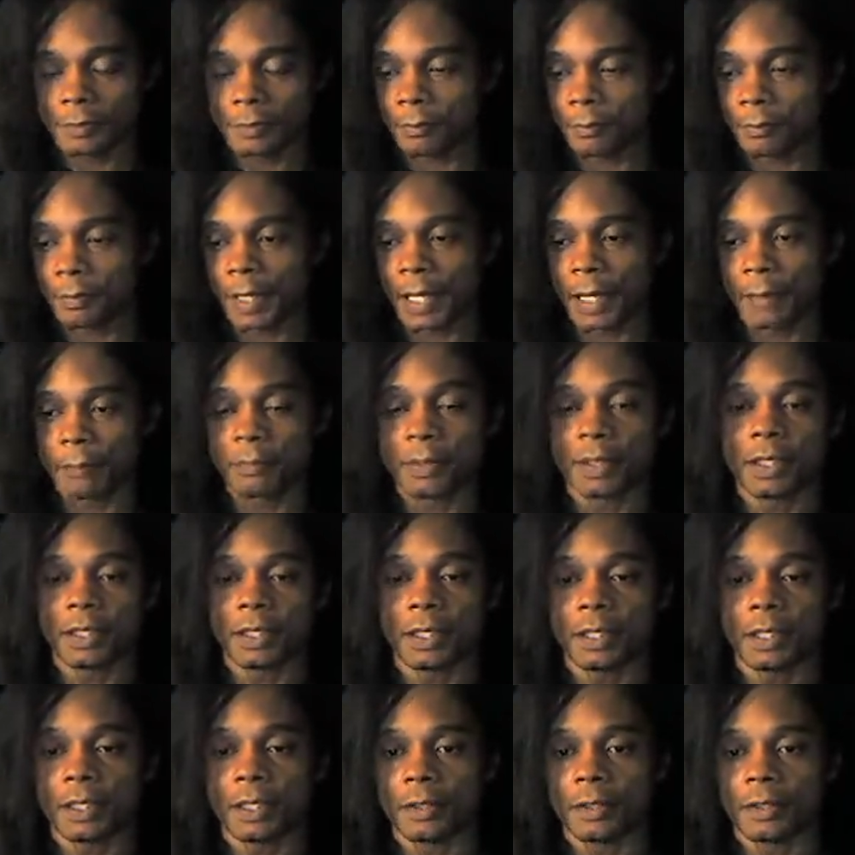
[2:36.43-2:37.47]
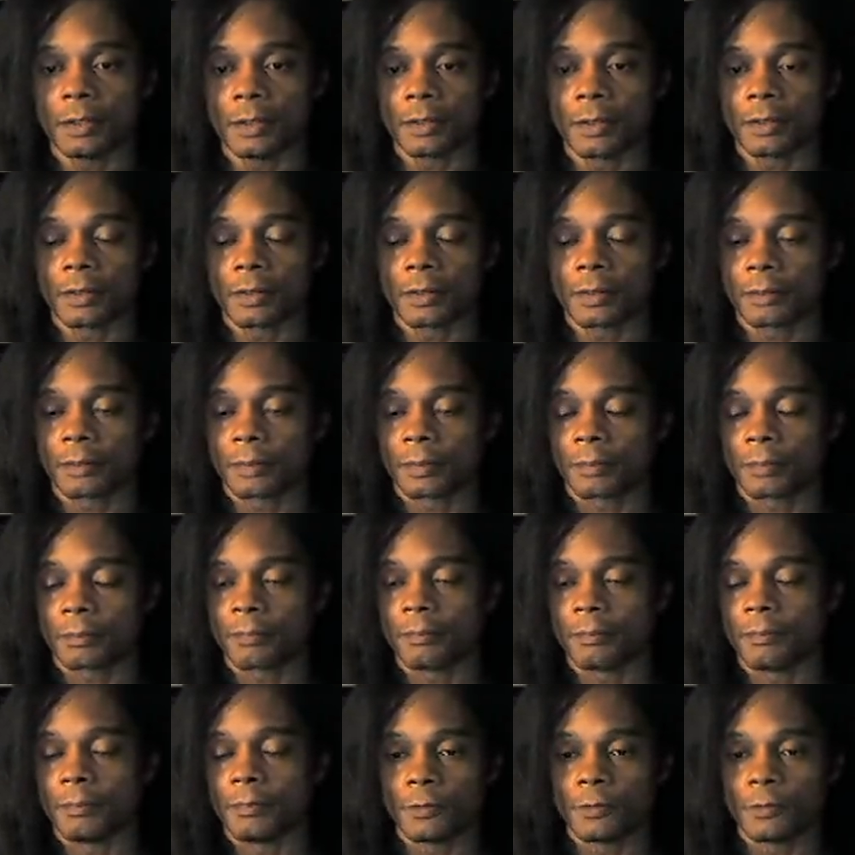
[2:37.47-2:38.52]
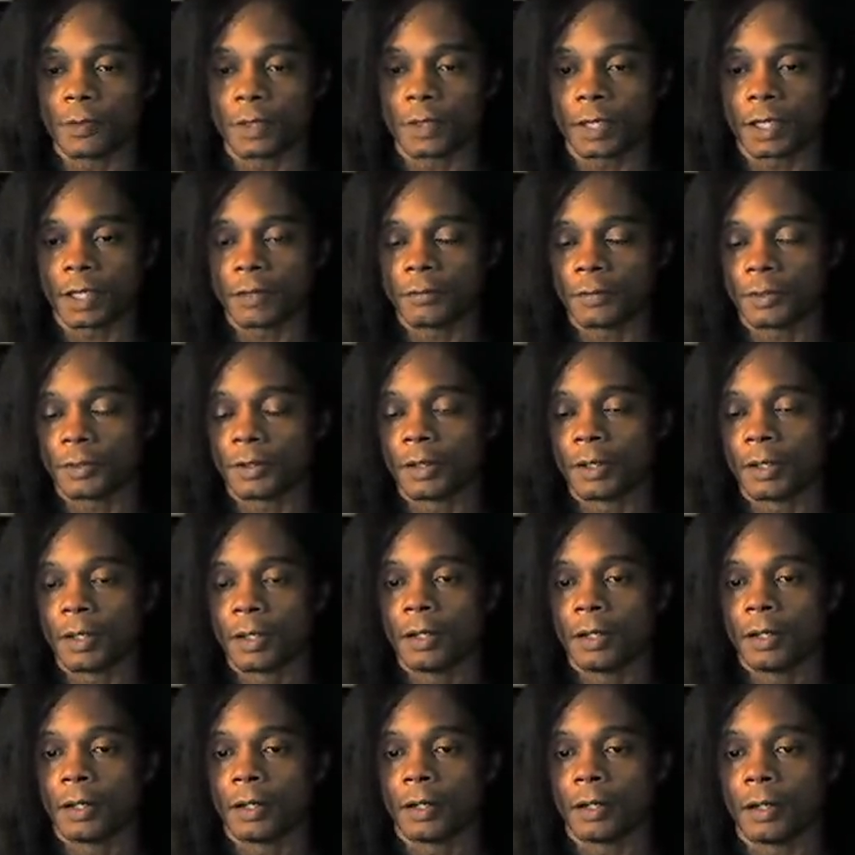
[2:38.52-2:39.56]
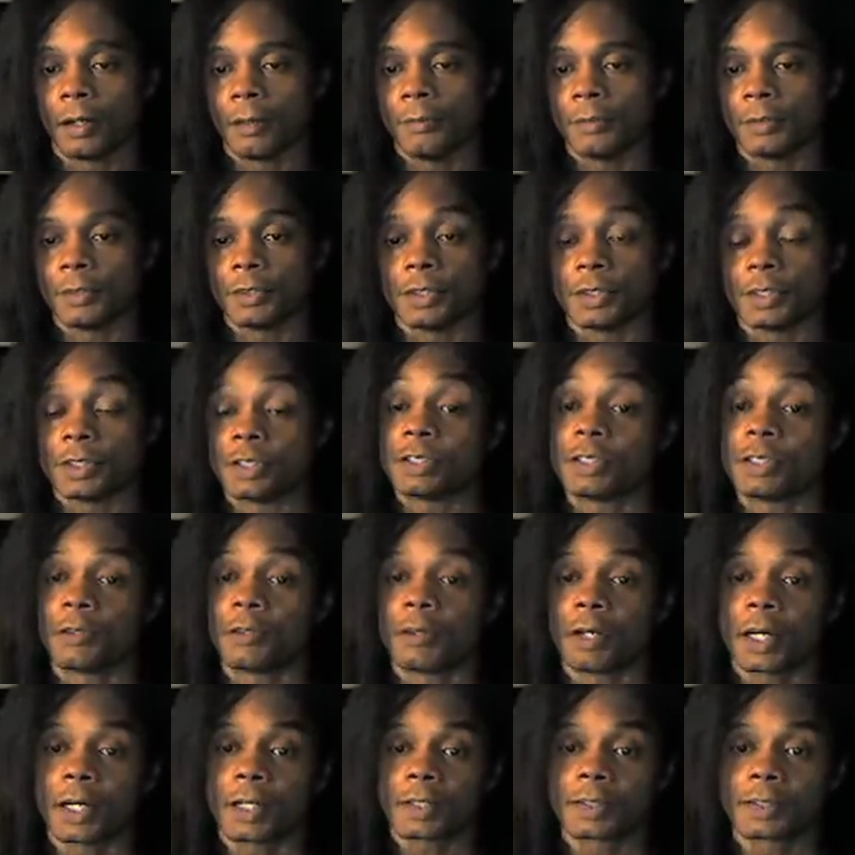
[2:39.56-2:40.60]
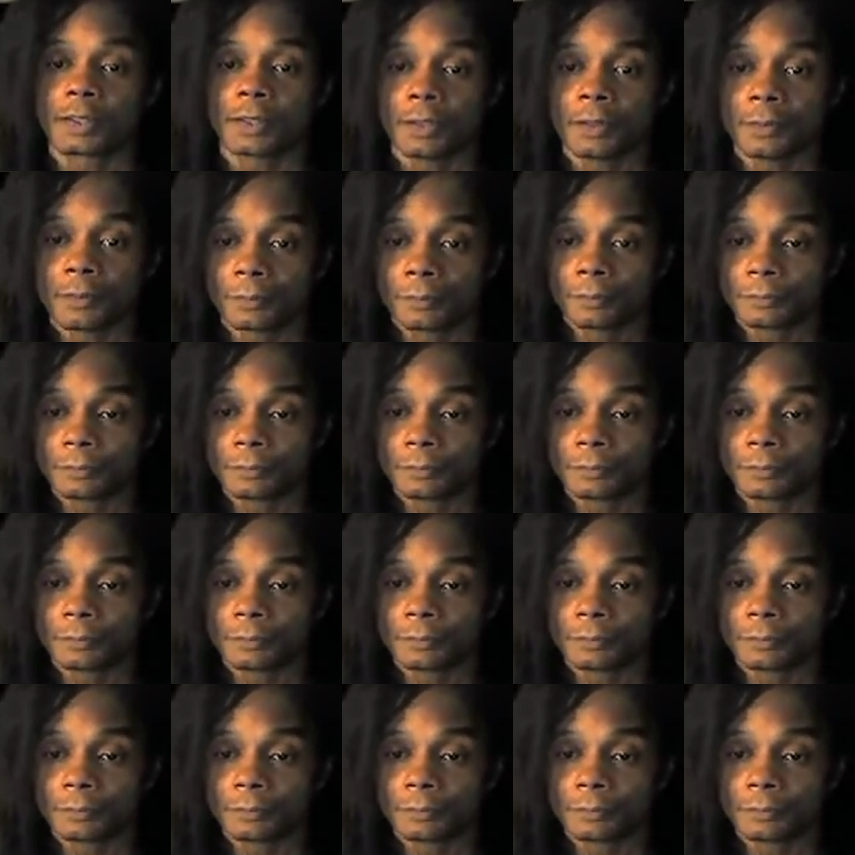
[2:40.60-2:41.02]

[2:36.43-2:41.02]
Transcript: by pen or whatever. You can just Xerox it.